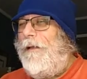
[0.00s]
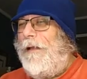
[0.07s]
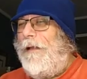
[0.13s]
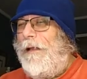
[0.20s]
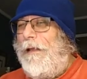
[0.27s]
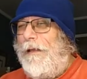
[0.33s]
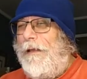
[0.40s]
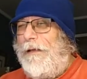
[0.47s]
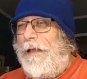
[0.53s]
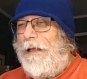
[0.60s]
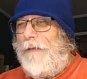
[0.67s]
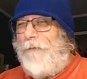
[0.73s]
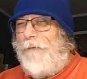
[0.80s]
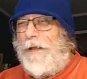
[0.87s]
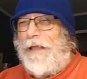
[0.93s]
And,
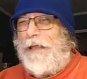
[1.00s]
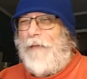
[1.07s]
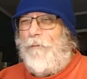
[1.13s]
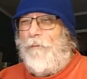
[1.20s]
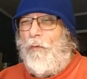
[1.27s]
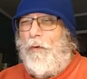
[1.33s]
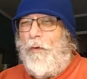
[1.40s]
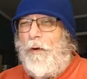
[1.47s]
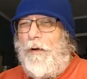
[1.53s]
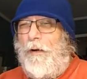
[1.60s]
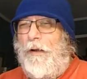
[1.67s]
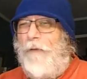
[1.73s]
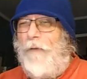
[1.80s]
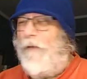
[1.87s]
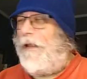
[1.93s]
if I get
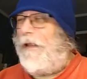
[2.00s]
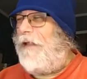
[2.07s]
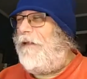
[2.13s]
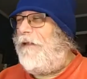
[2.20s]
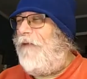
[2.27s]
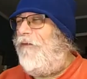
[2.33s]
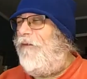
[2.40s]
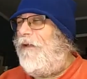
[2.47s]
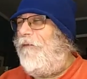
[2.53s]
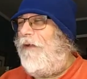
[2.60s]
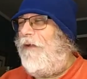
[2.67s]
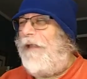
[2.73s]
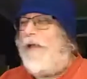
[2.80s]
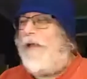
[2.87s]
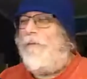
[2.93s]
more, if I get definitely if
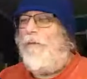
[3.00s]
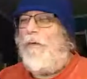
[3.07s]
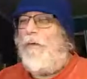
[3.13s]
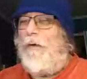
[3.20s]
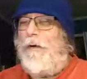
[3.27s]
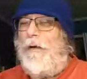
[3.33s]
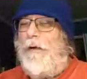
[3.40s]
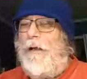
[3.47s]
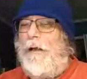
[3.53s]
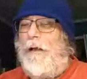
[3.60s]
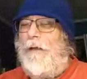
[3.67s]
I get more